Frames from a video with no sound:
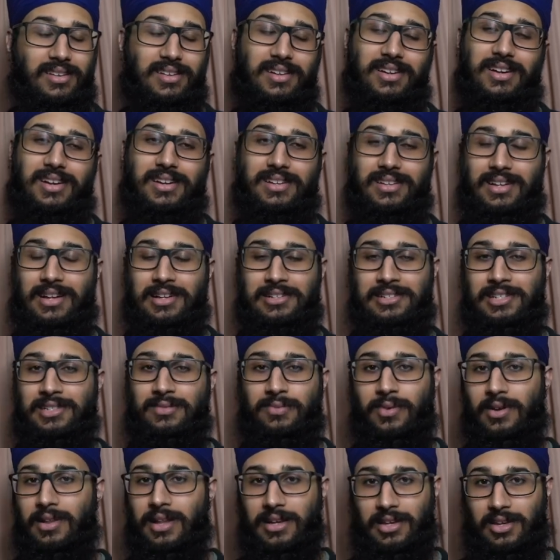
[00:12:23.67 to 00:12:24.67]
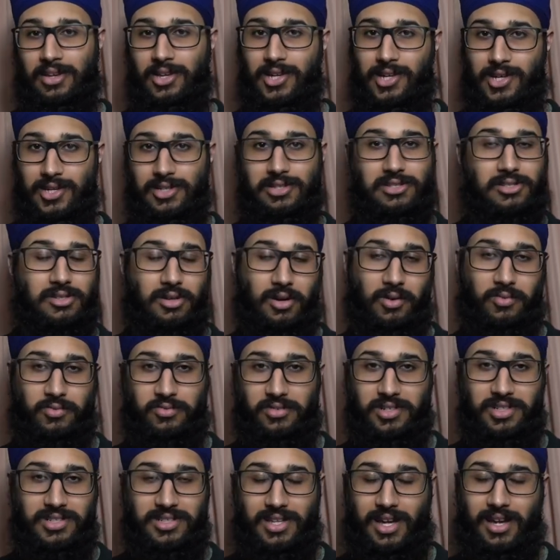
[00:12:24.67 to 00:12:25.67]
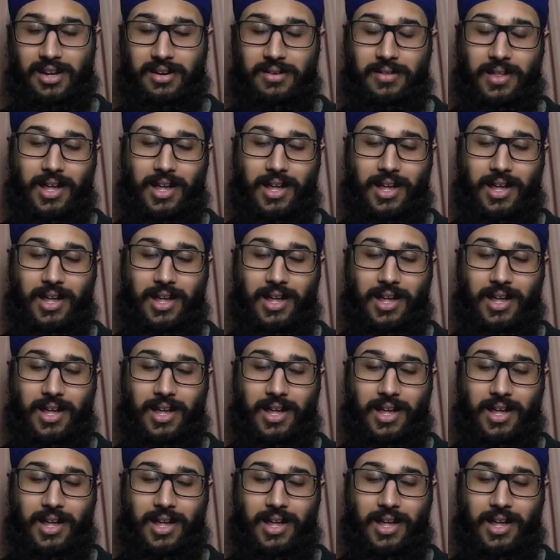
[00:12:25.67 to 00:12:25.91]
And it just felt like a huge soft reset.